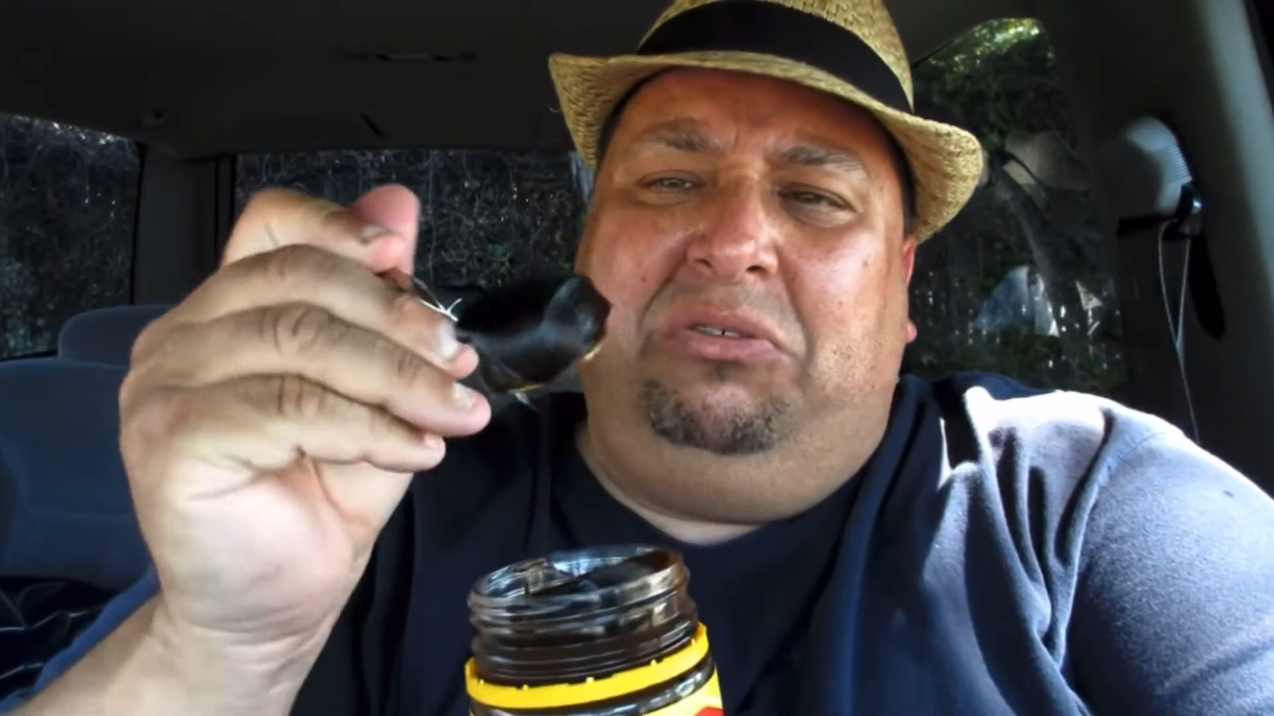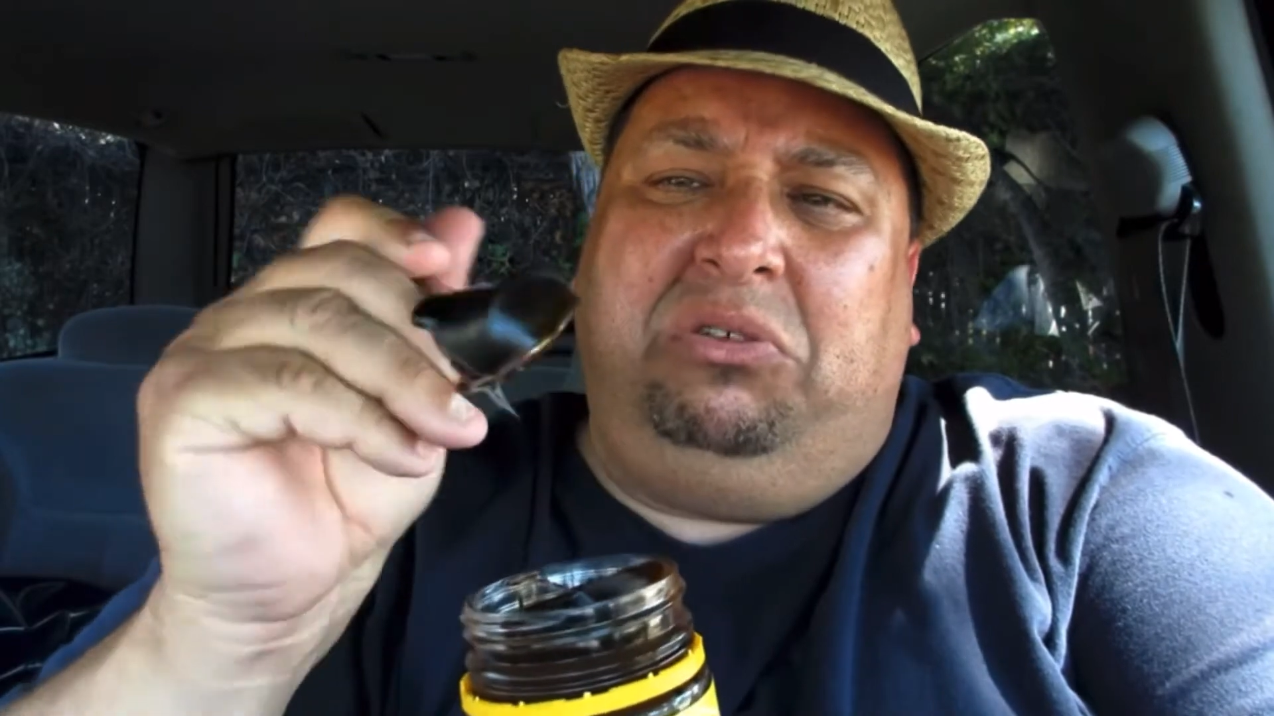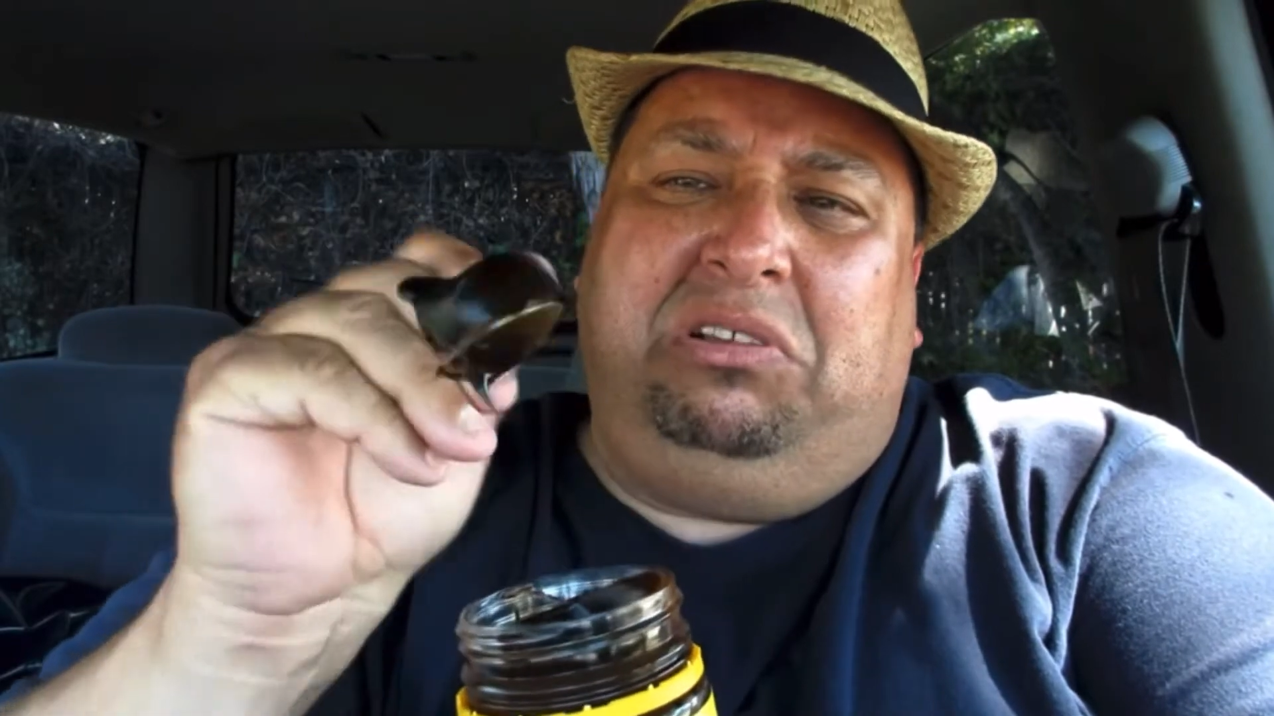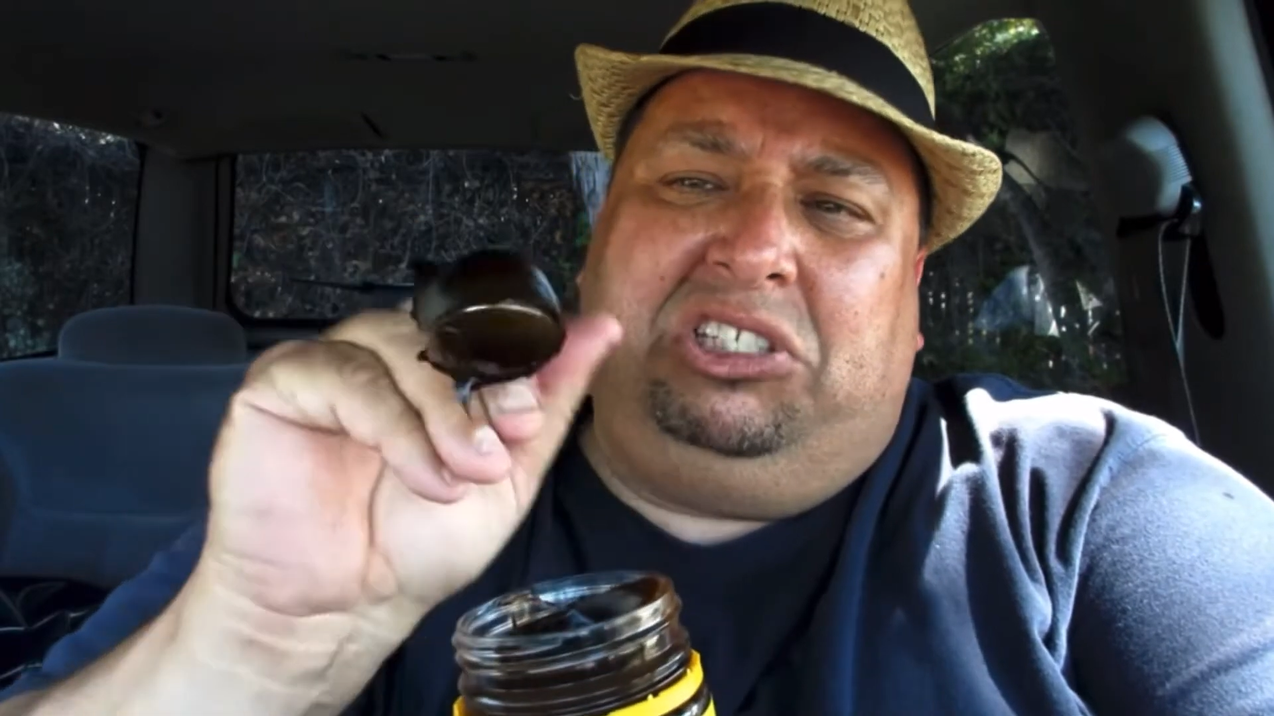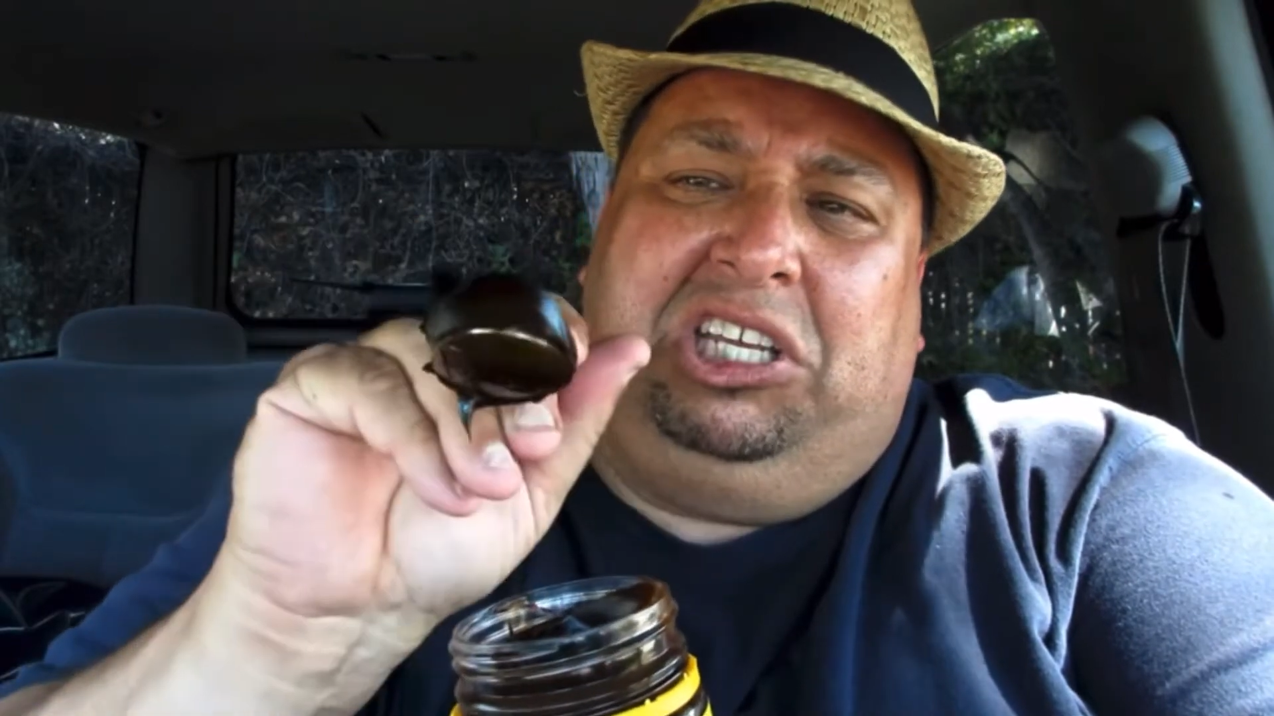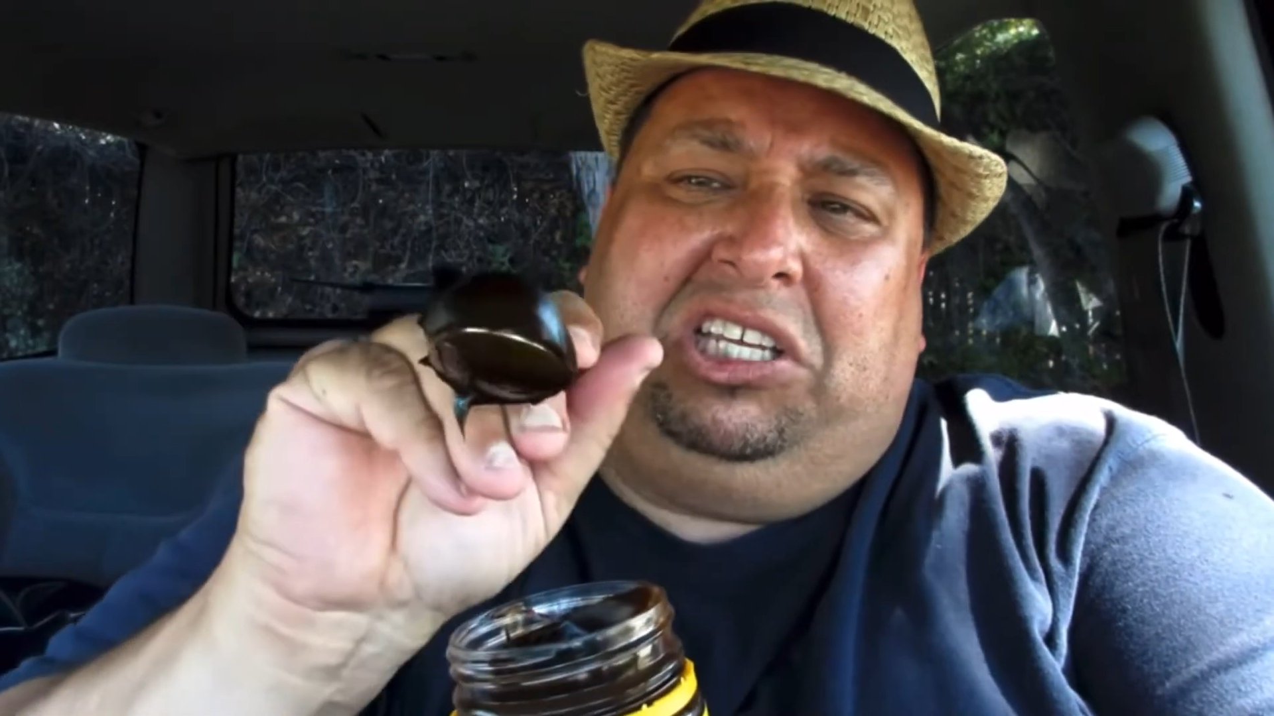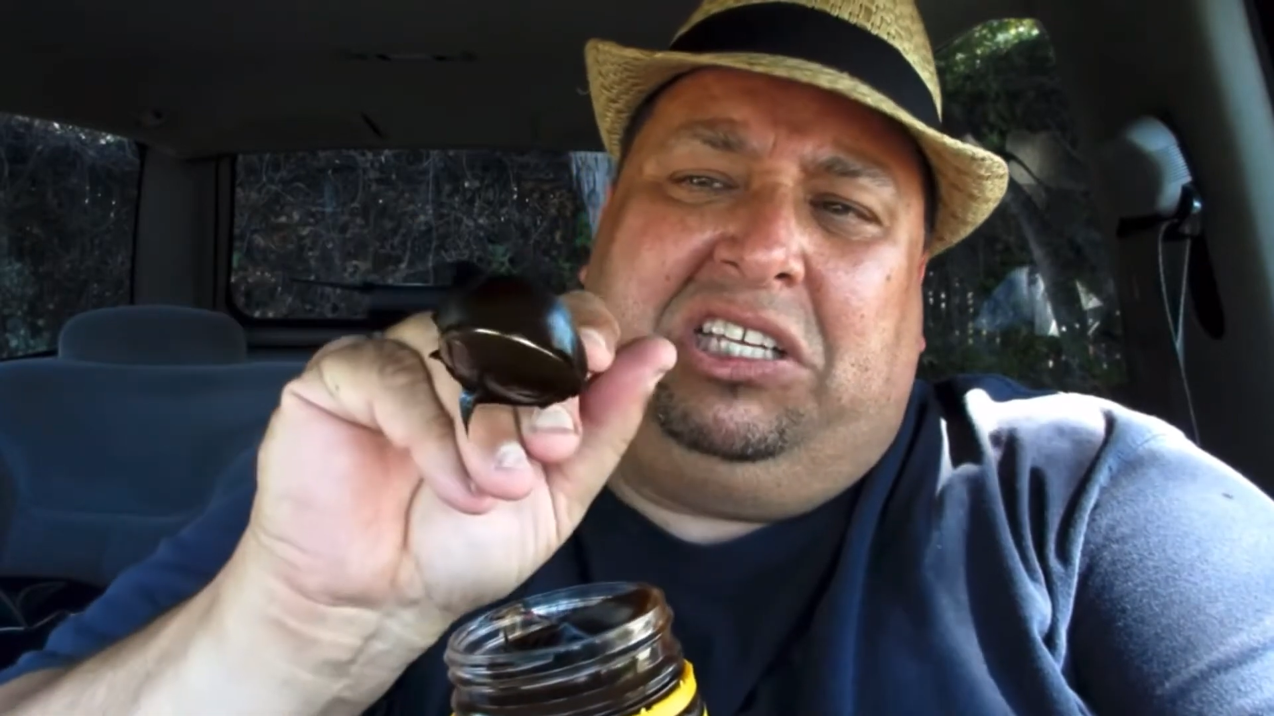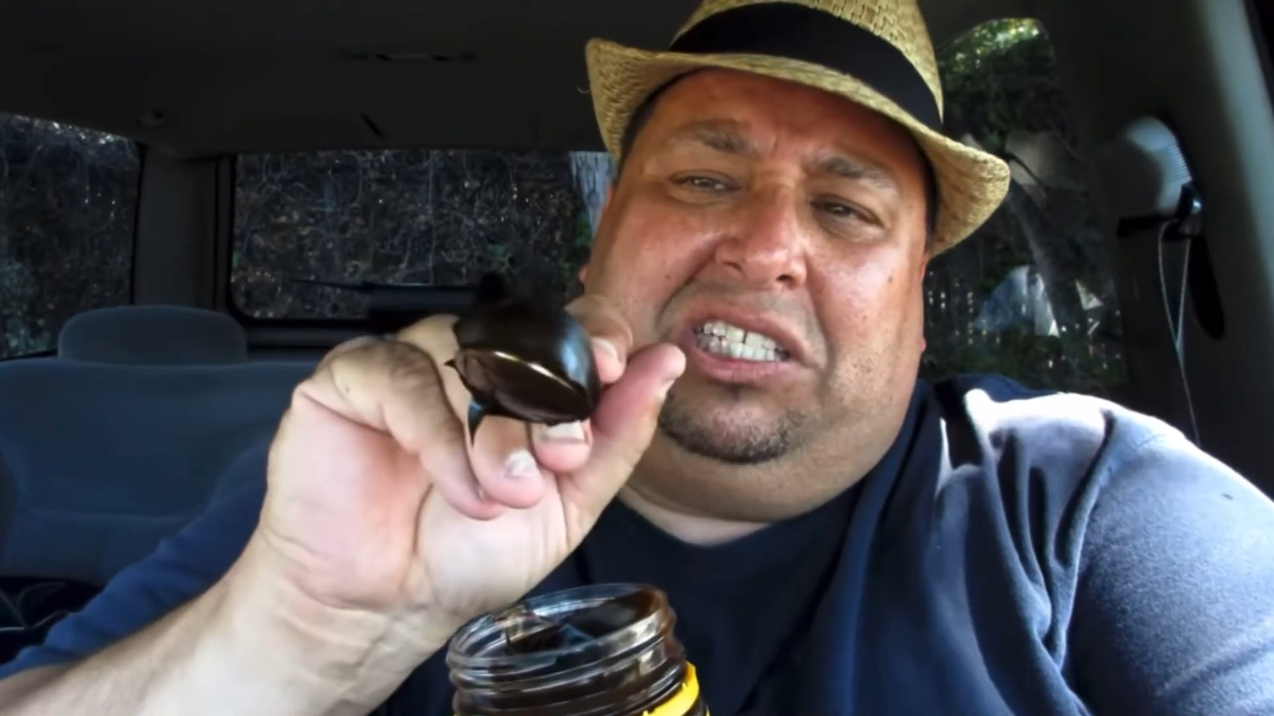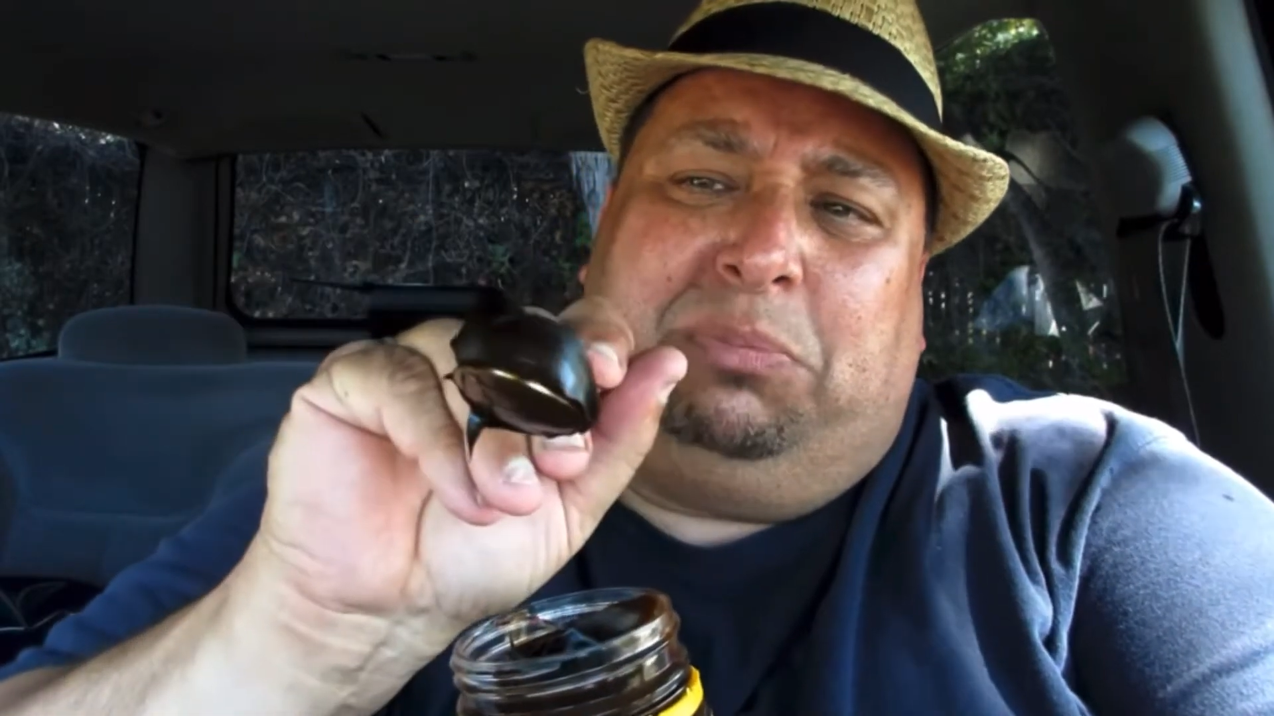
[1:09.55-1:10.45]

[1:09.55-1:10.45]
ooh, geez,